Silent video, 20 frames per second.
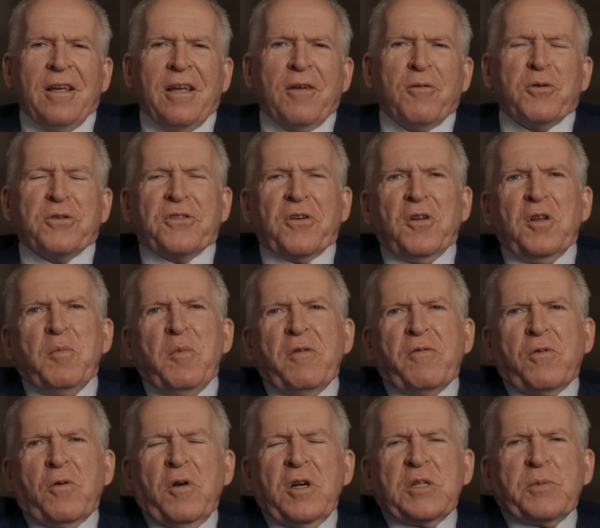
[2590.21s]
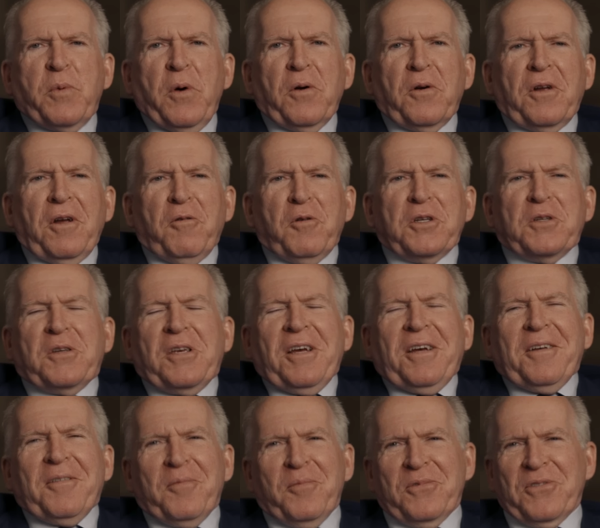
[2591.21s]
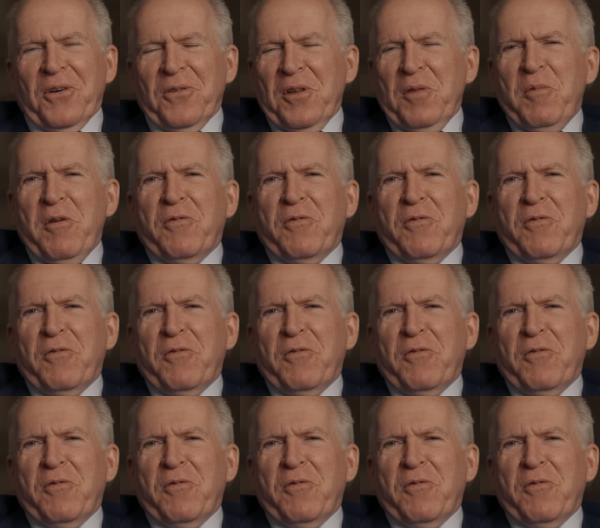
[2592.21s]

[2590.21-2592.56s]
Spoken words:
It was certainly before really? I spoke. It was certainly